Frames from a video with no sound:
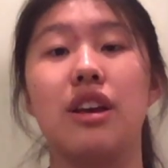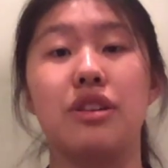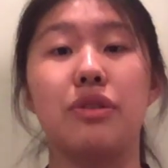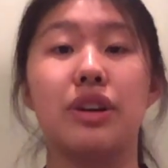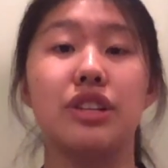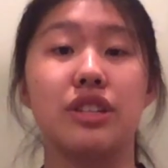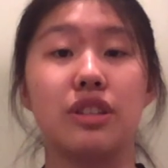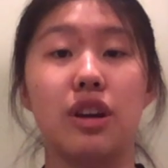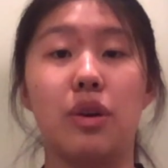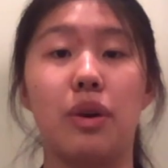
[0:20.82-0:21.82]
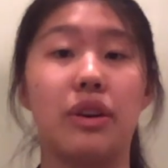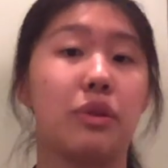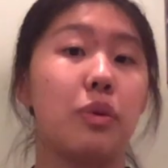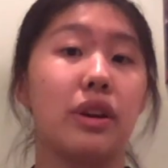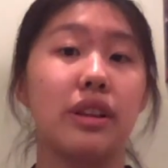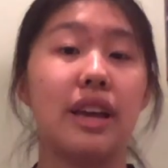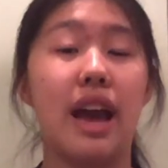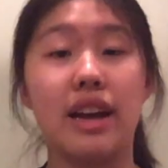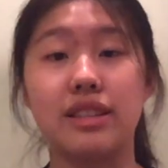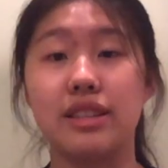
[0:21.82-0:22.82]
You could just go and quickly
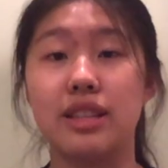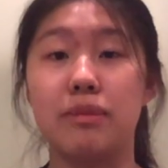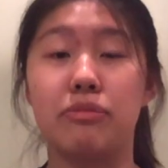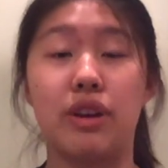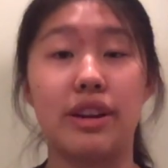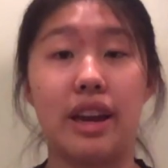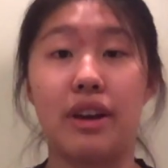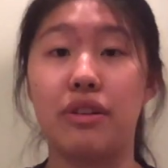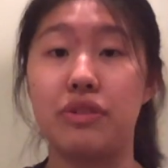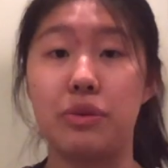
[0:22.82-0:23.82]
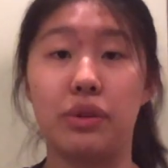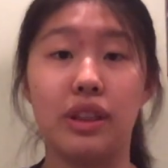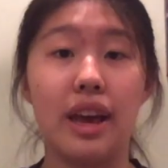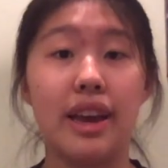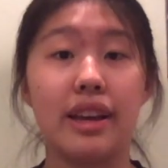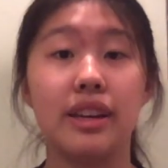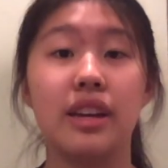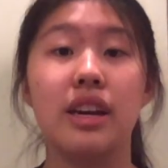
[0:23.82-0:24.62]
access them right now if you would like.